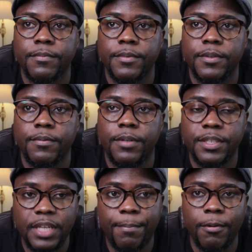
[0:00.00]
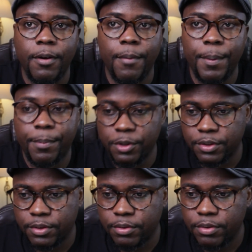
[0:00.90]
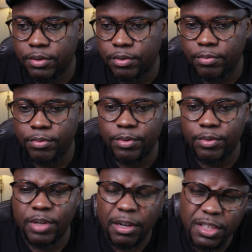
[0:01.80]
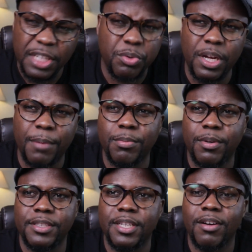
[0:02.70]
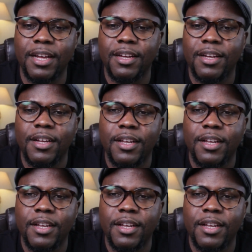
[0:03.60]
For example, you cannot just wake up tomorrow and say, okay,